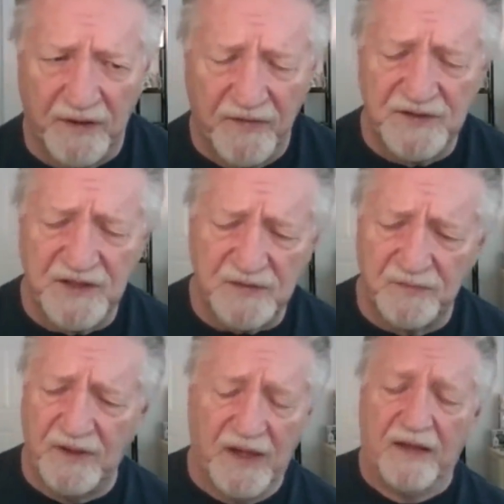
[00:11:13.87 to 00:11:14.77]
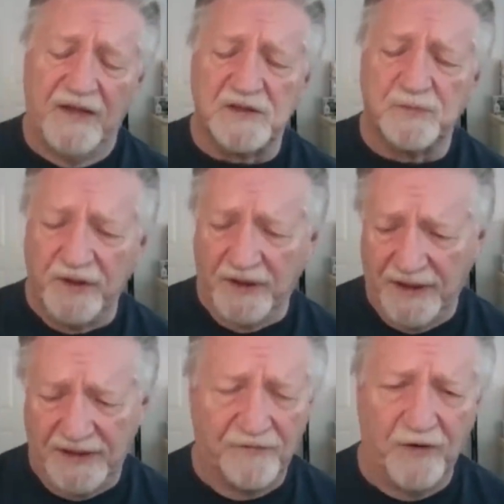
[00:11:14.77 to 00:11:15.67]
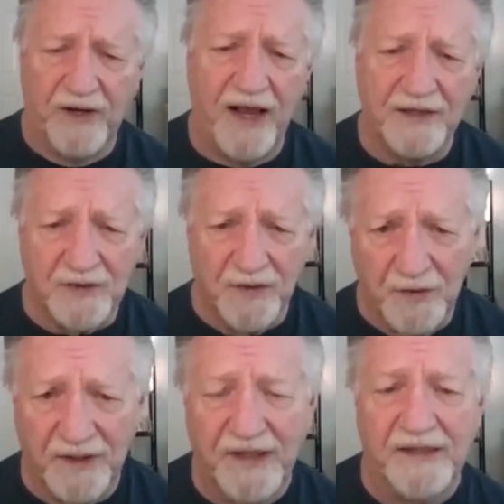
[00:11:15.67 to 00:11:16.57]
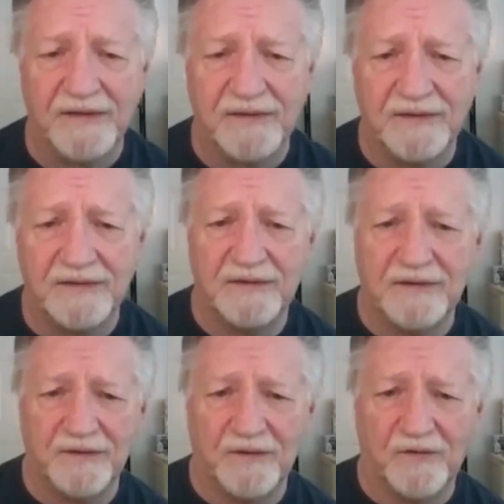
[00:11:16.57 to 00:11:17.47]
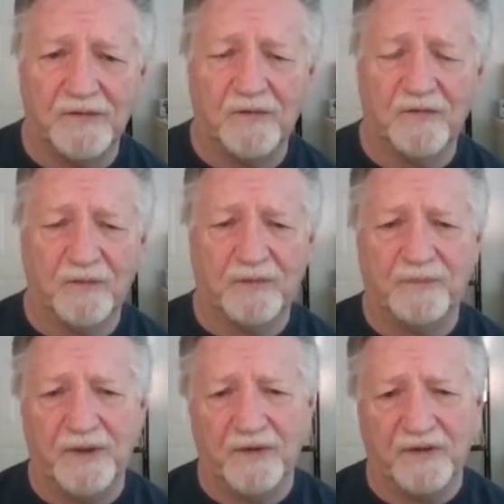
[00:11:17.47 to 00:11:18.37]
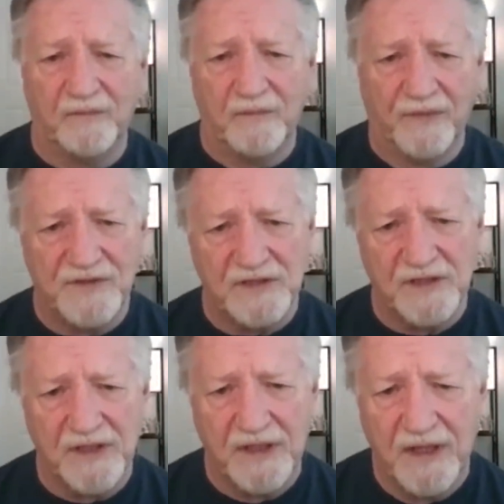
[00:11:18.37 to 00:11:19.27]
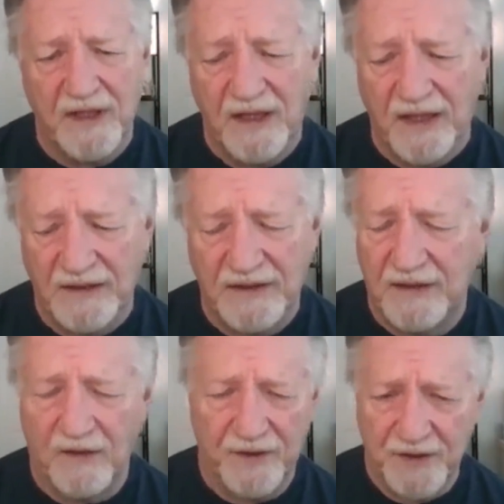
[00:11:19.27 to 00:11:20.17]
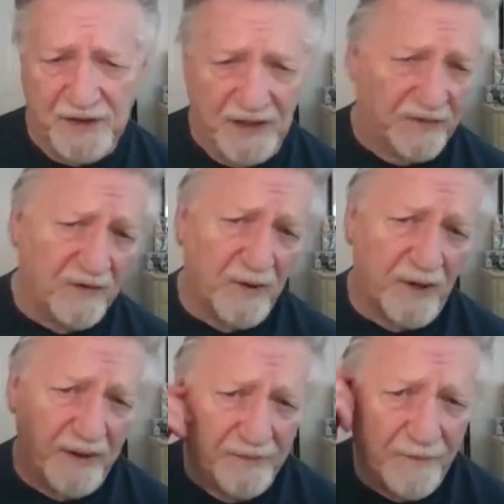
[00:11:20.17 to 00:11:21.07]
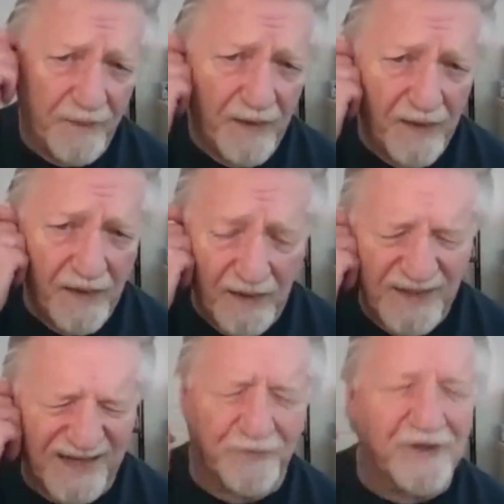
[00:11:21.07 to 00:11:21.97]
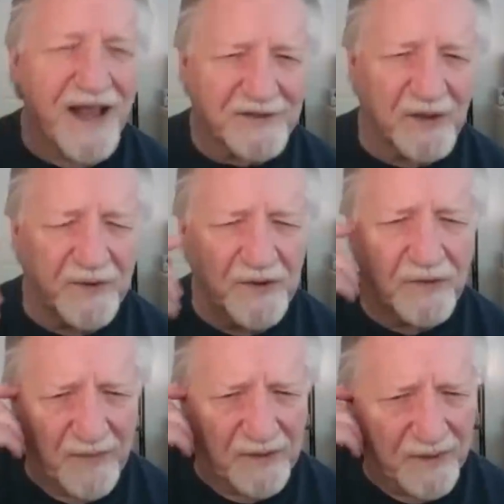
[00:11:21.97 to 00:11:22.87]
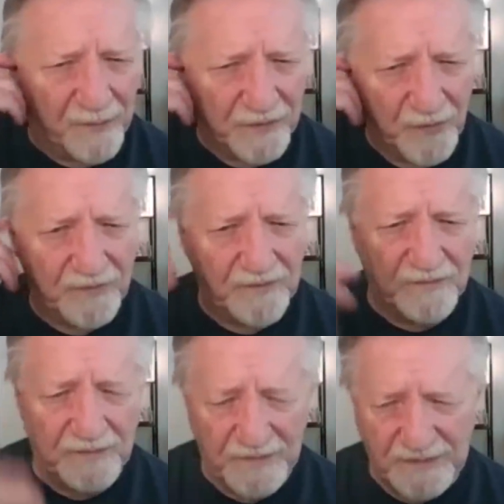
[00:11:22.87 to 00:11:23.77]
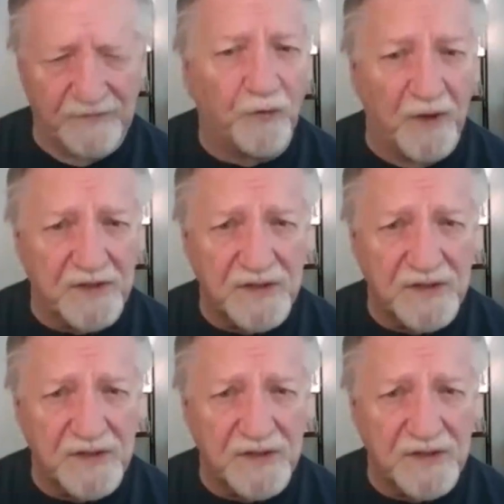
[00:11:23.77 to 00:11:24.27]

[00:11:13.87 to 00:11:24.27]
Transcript: they just brought in like every actor in new york and la at, you know over a period of months and, and auditioned everybody not every actor but you know i mean people who did voices and things like that